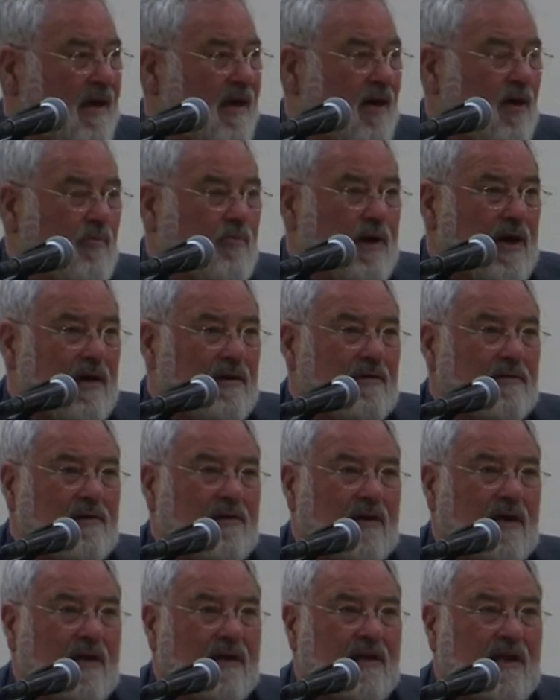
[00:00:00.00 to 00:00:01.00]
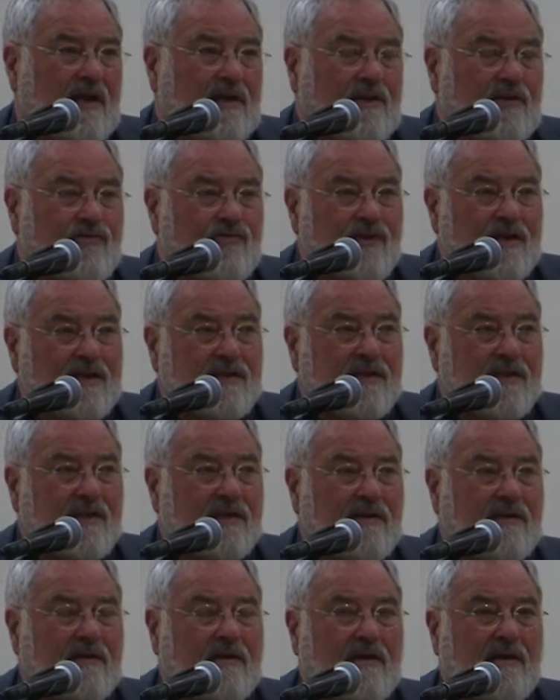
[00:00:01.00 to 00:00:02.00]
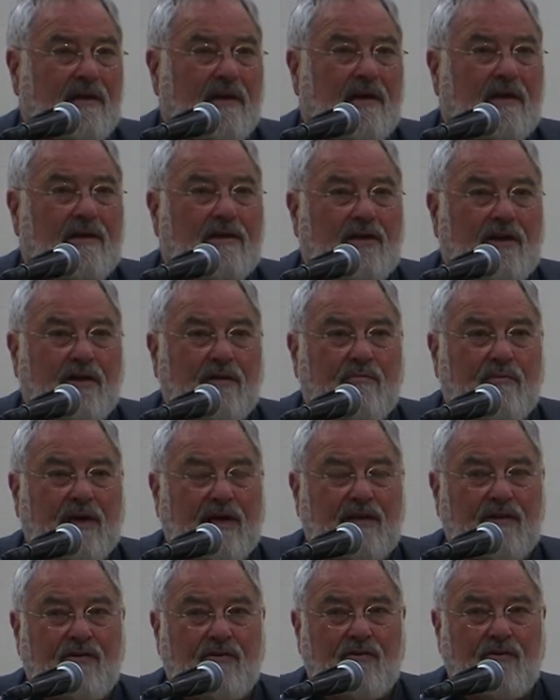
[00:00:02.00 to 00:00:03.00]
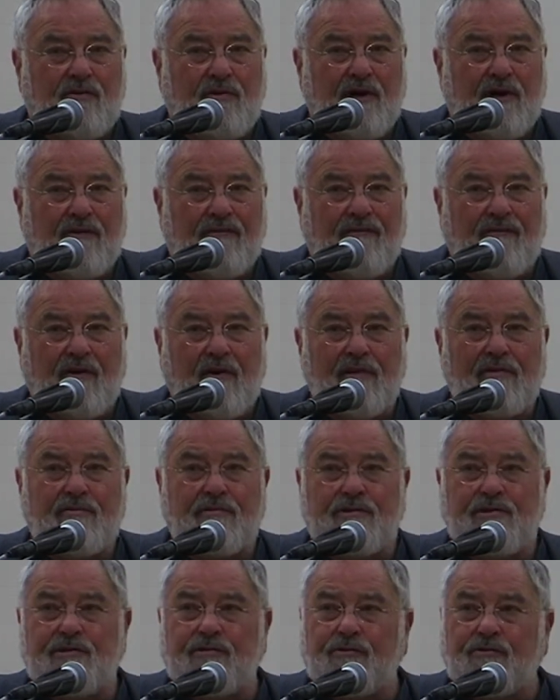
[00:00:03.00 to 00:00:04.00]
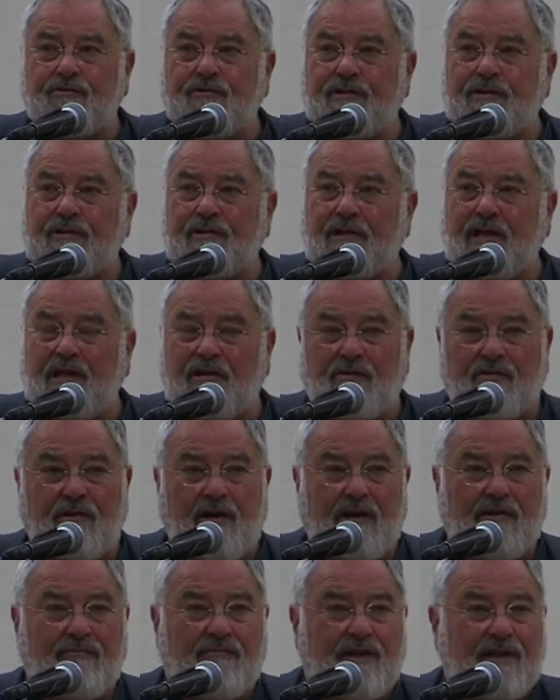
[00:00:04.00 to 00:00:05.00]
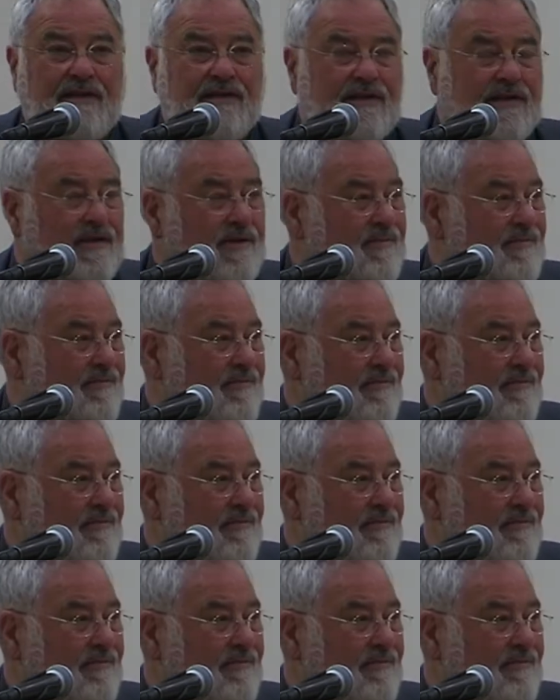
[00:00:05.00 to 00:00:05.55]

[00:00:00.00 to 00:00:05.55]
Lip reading: about and addressing young men who have fathered children and are not raising them.